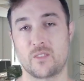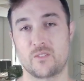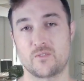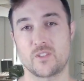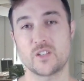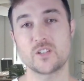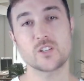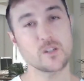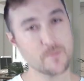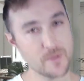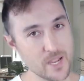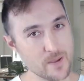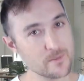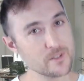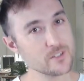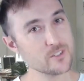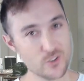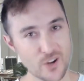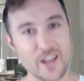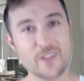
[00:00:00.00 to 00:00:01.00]
then you're going to be able
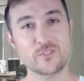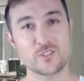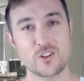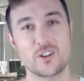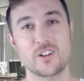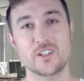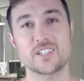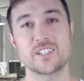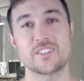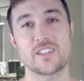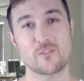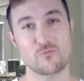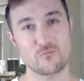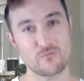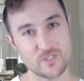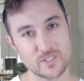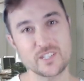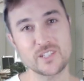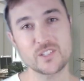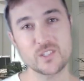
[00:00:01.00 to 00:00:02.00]
to craft content that
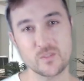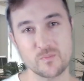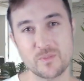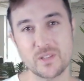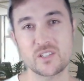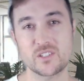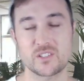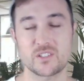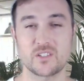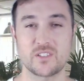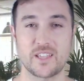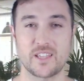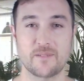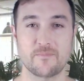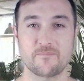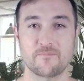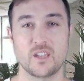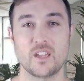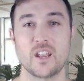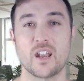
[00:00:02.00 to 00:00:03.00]
really speaks to
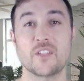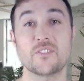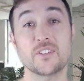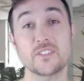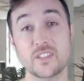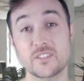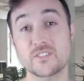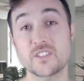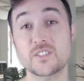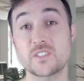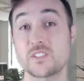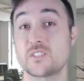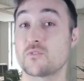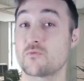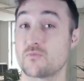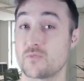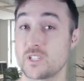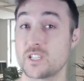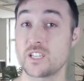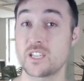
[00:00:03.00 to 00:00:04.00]
them. I think that this is
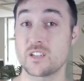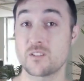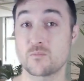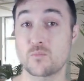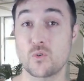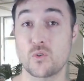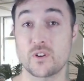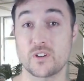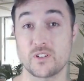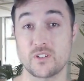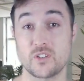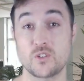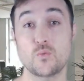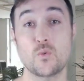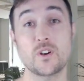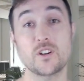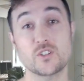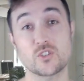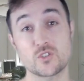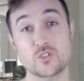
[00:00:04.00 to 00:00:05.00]
really important. You
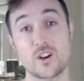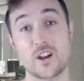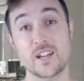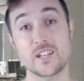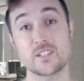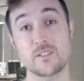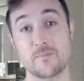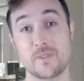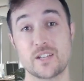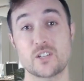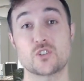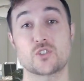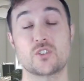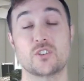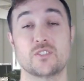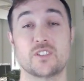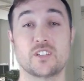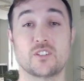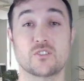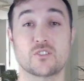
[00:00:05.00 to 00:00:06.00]
want to try to make
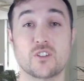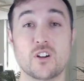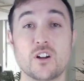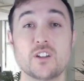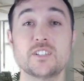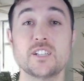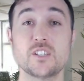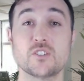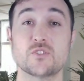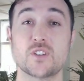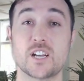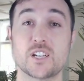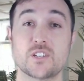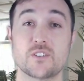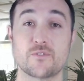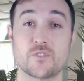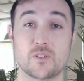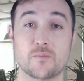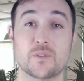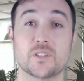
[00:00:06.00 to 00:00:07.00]
sure that your content strategy
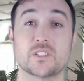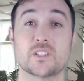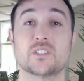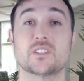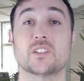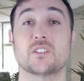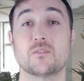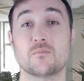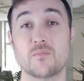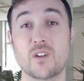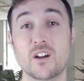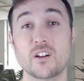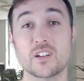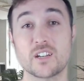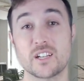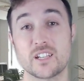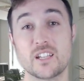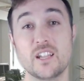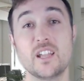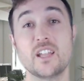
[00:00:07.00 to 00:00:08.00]
for your business and your
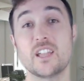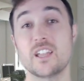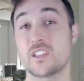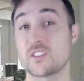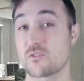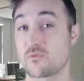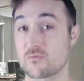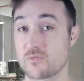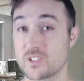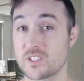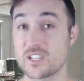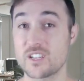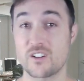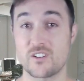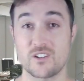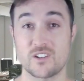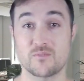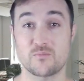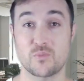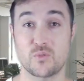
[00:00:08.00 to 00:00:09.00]
marketing is really
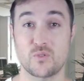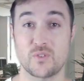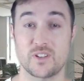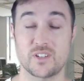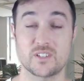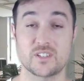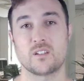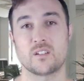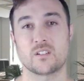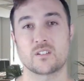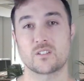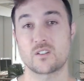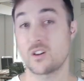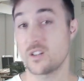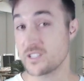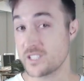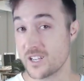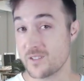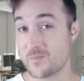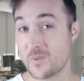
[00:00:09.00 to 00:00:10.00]
on point.
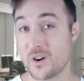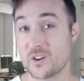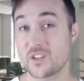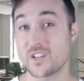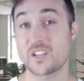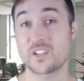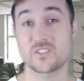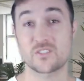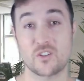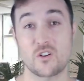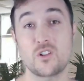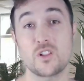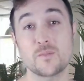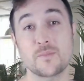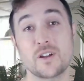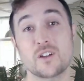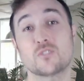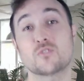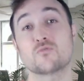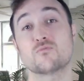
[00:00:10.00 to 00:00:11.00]
Content marketing is all
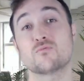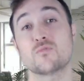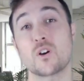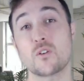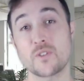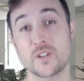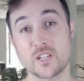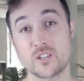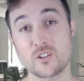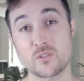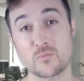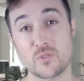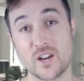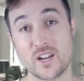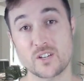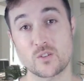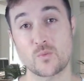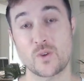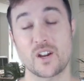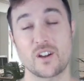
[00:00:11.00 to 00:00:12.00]
about growing your
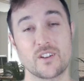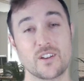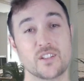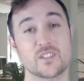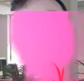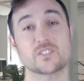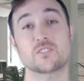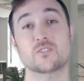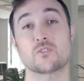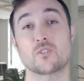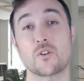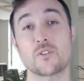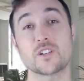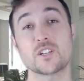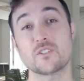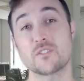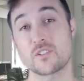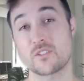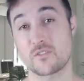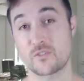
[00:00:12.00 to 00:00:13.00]
brand awareness, growing
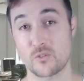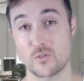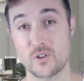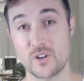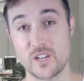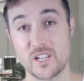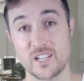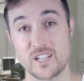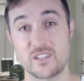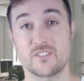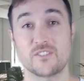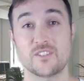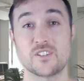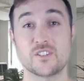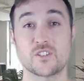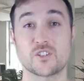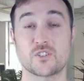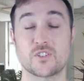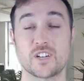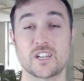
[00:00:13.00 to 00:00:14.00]
your authority in your
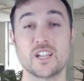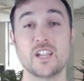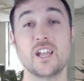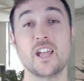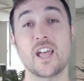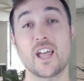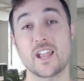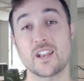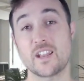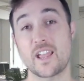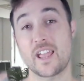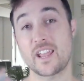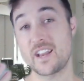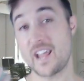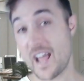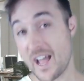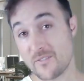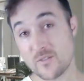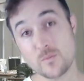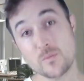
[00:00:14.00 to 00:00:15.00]
industry, and
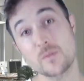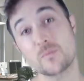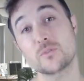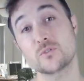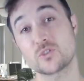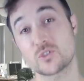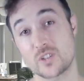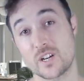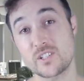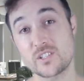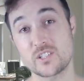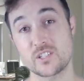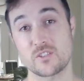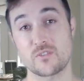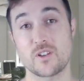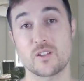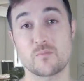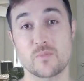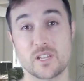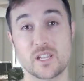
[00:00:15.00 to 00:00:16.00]
having people trust you
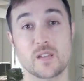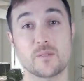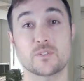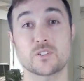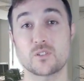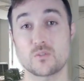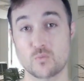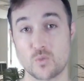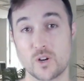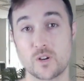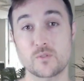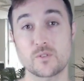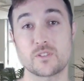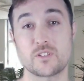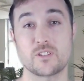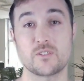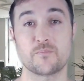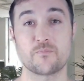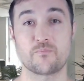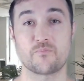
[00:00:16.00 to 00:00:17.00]
and being able to work with
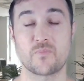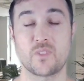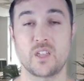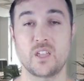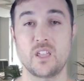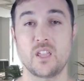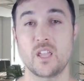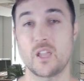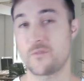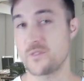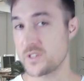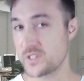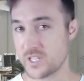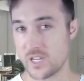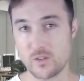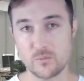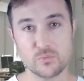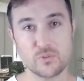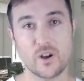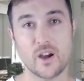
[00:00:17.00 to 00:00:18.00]
you. If you
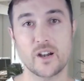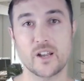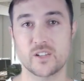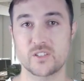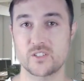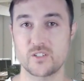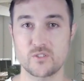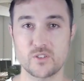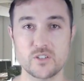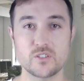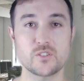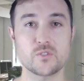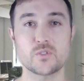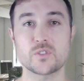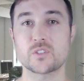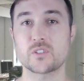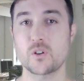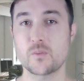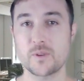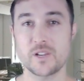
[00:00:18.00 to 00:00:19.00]
sell products, you can do
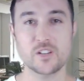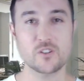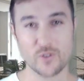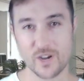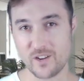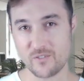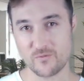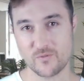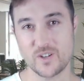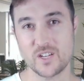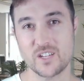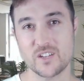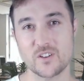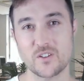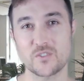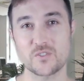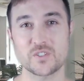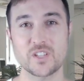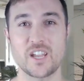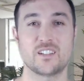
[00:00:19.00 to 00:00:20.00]
so many great
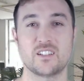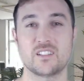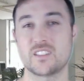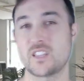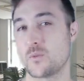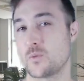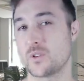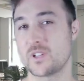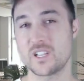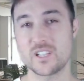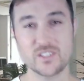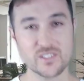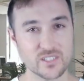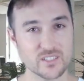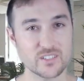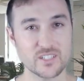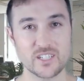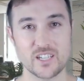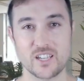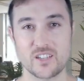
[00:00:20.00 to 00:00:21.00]
videos that will
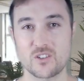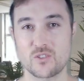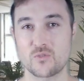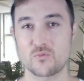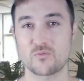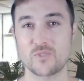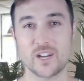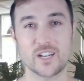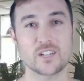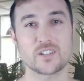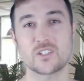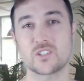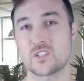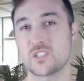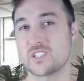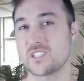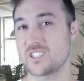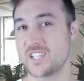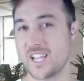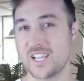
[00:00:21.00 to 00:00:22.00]
instantly get you recognition
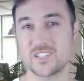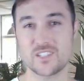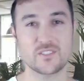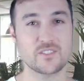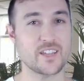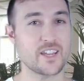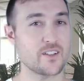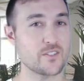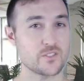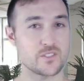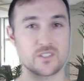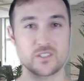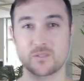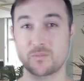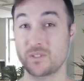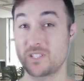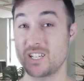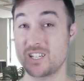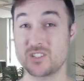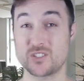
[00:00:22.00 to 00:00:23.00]
to tens of thousands,
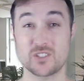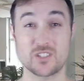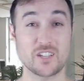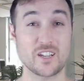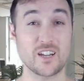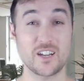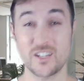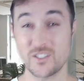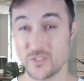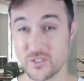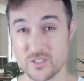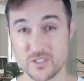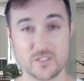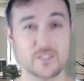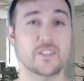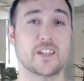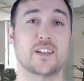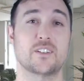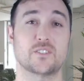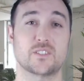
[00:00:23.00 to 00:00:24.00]
potentially hundreds of
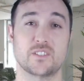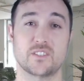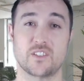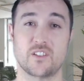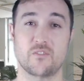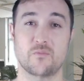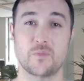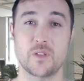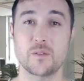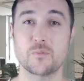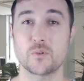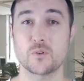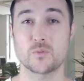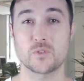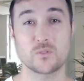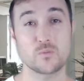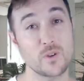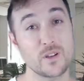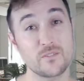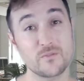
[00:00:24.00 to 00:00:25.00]
thousands of people
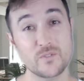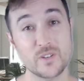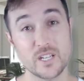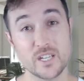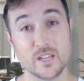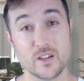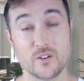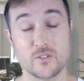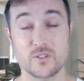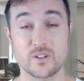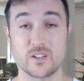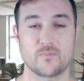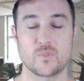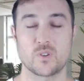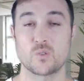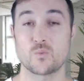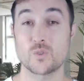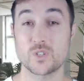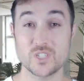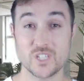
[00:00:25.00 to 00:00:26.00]
with one video,
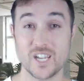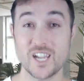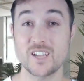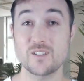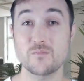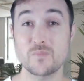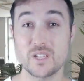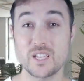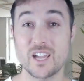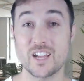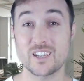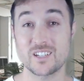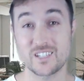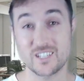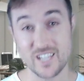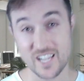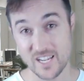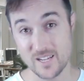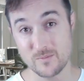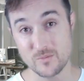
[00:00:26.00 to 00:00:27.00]
which can be a
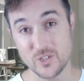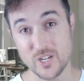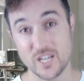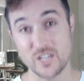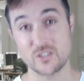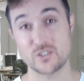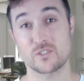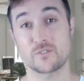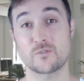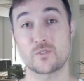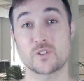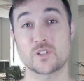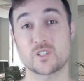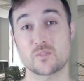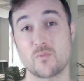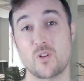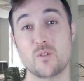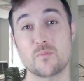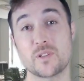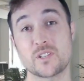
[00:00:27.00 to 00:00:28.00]
game changer for a
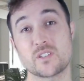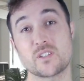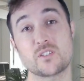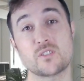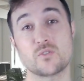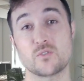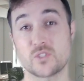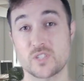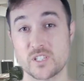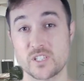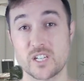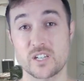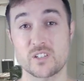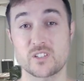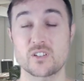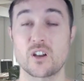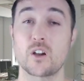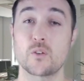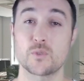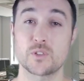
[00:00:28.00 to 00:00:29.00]
small business who's just getting
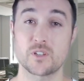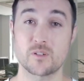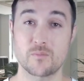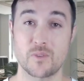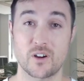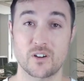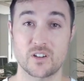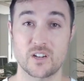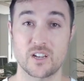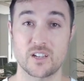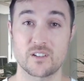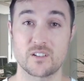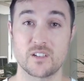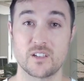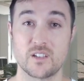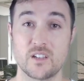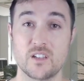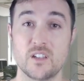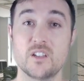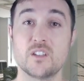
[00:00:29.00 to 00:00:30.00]
started with their marketing.
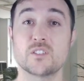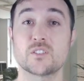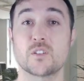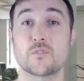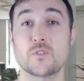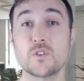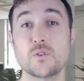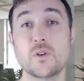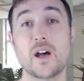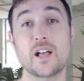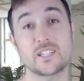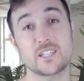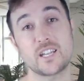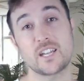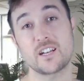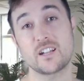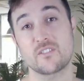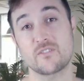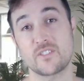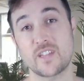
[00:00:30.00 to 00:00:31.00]
So if you
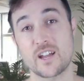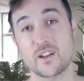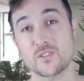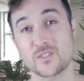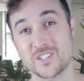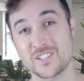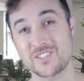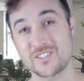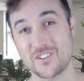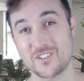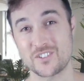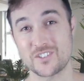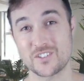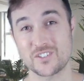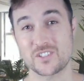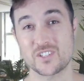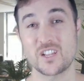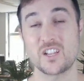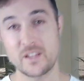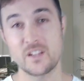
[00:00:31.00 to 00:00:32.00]
allocate
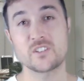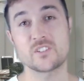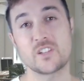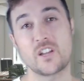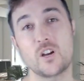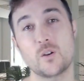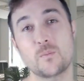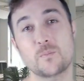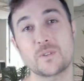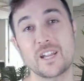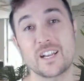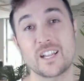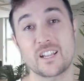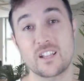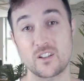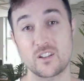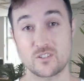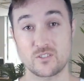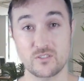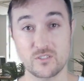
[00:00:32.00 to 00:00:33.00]
$1,000 to help getting
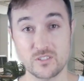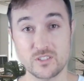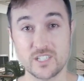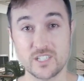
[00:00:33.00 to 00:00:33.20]
a good